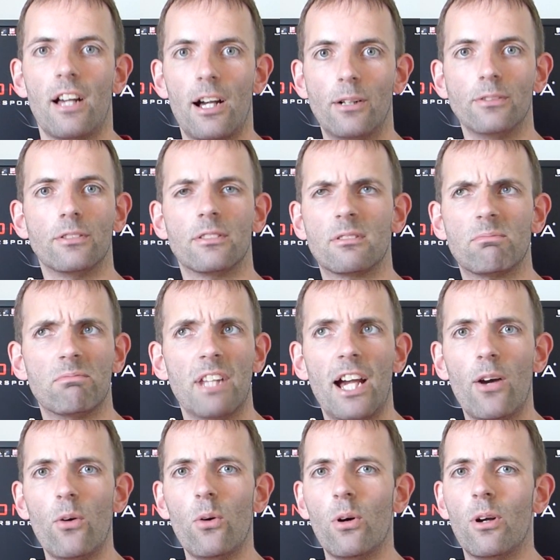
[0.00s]
out
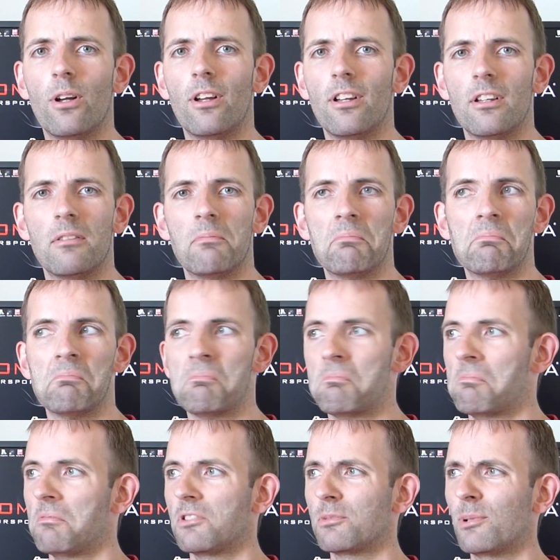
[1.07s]
now?
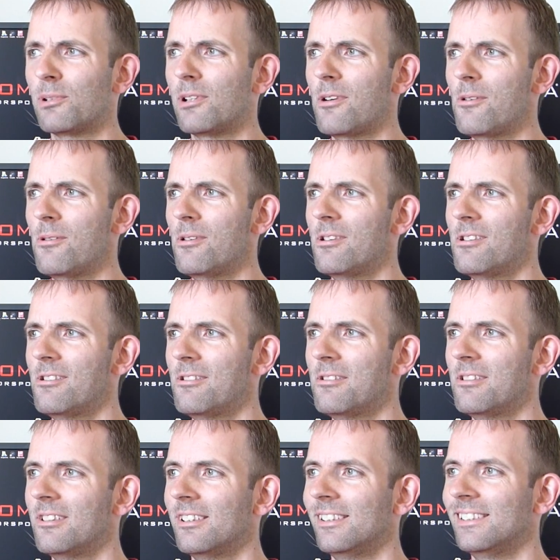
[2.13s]
Tomorrow?
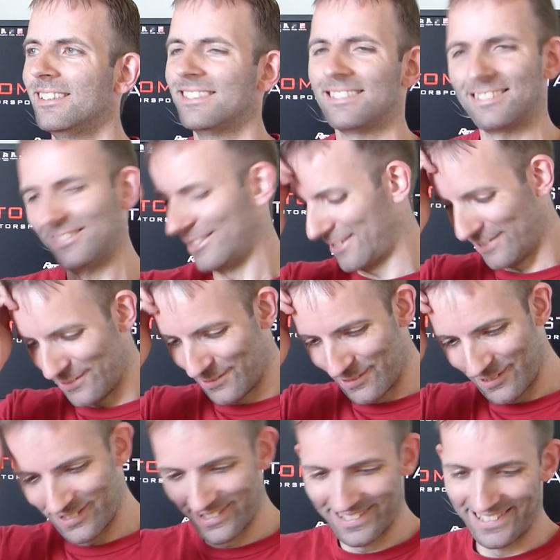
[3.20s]
I don't know.
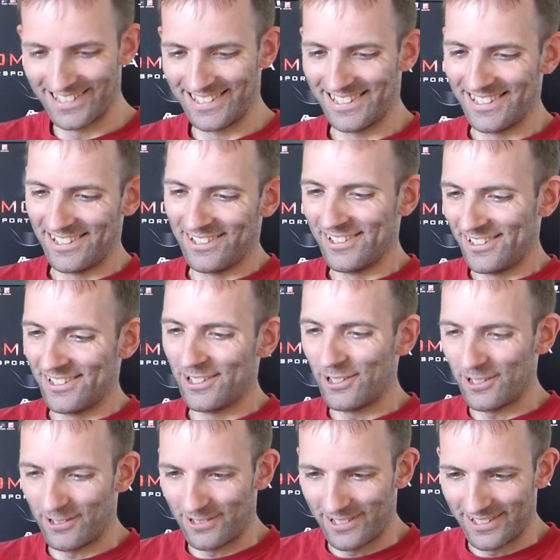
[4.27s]

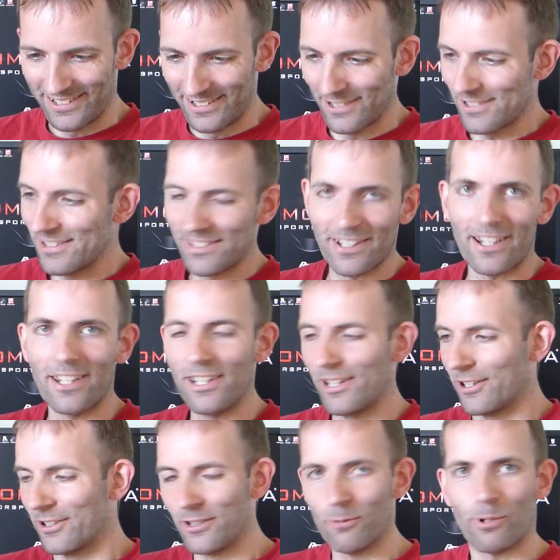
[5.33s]
Doesn't say
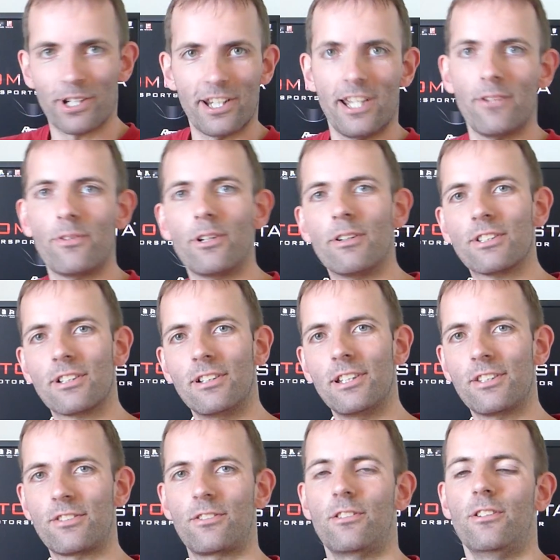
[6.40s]
here. What I have here is a
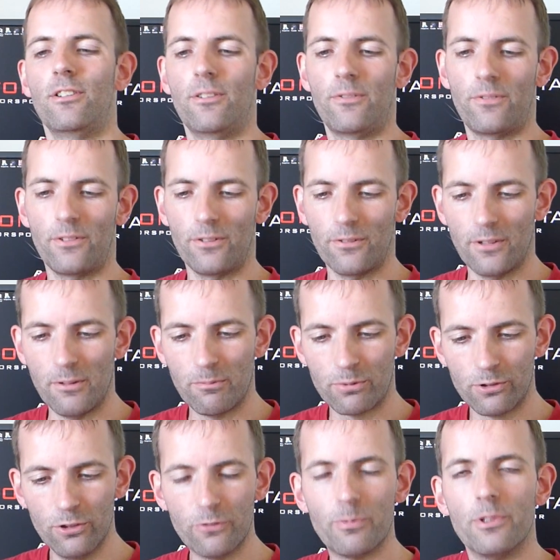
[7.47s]
list of
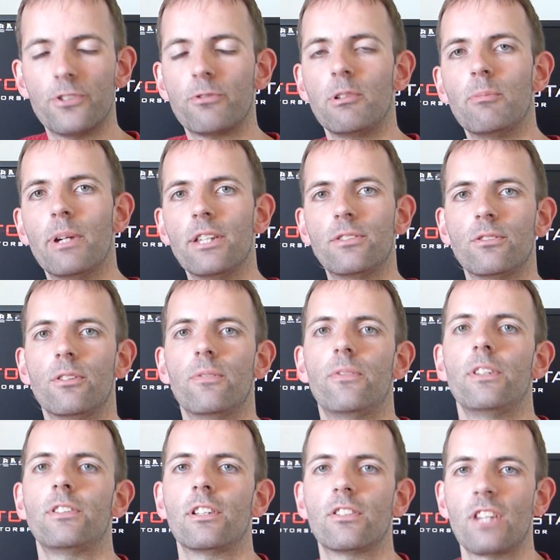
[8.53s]
improvements we made to the
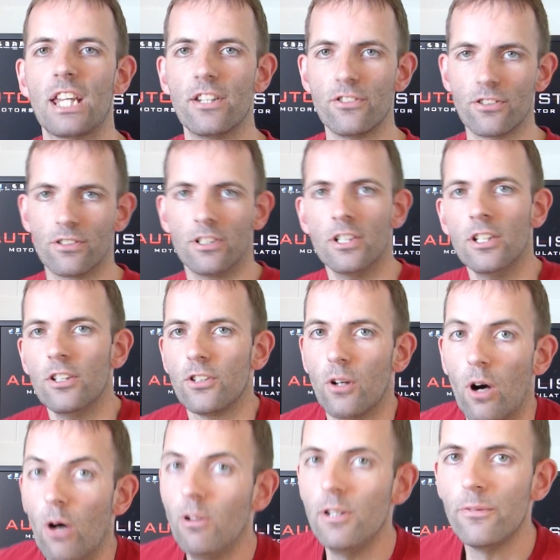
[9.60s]
physics engine. So
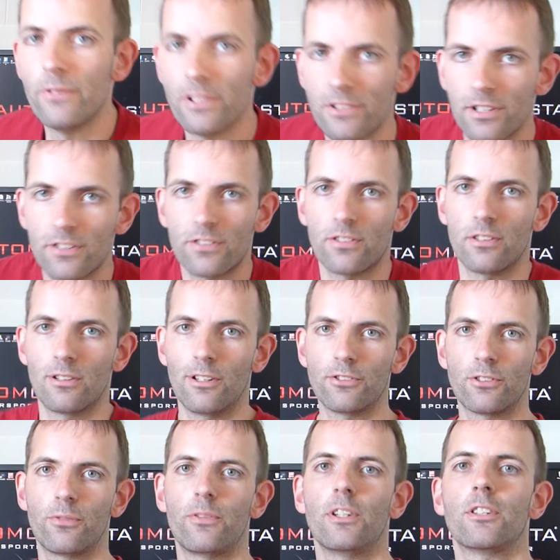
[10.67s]
only physics,
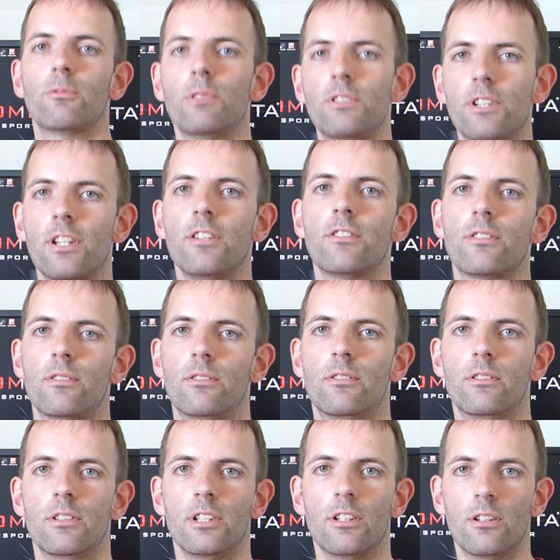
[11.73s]
lots of things we changed
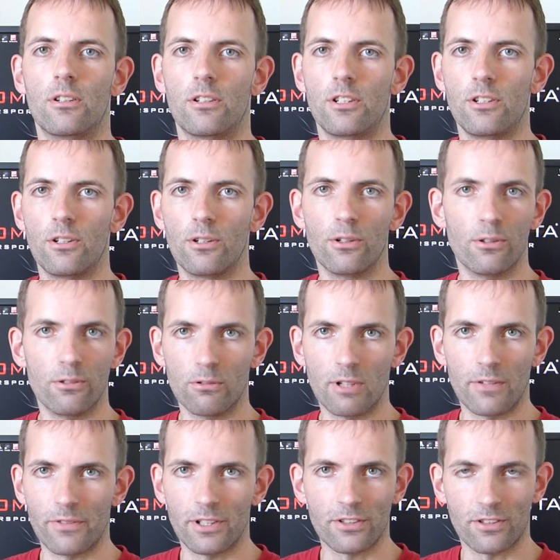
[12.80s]
on in the audio,
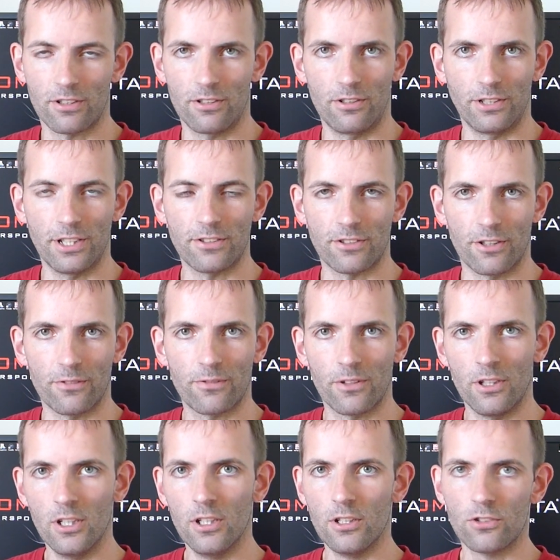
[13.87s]
graphics and all that
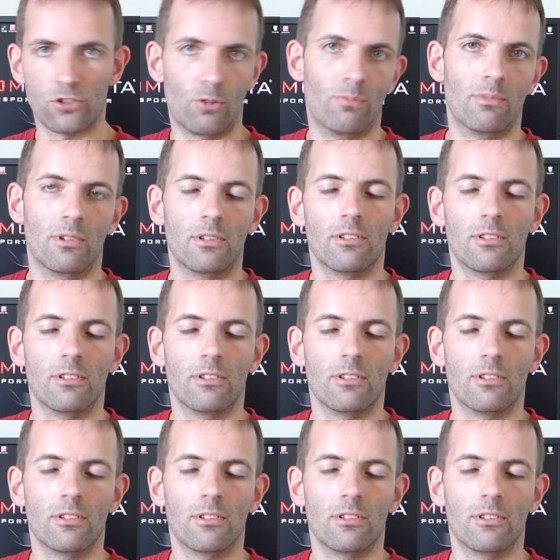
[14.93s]
stuff. Some